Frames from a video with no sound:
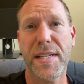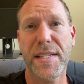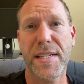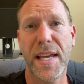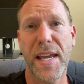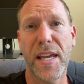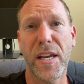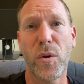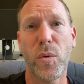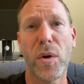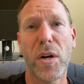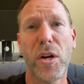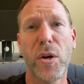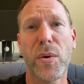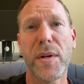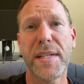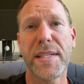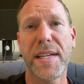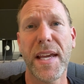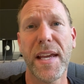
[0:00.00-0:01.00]
tank where it
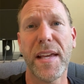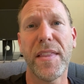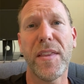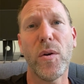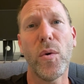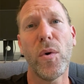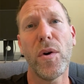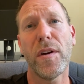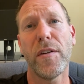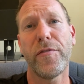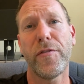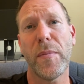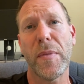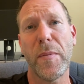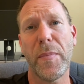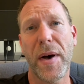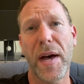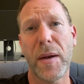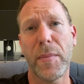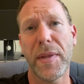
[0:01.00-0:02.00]
would take the oil from the
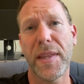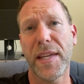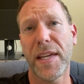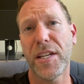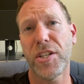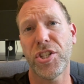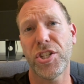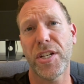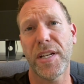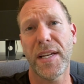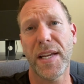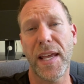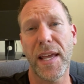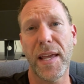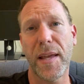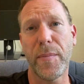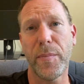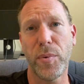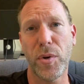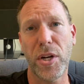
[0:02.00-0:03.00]
bottom of the engine
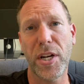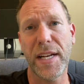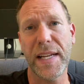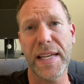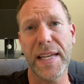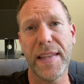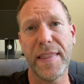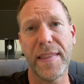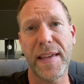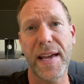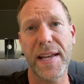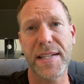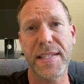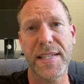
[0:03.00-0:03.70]
and put it in that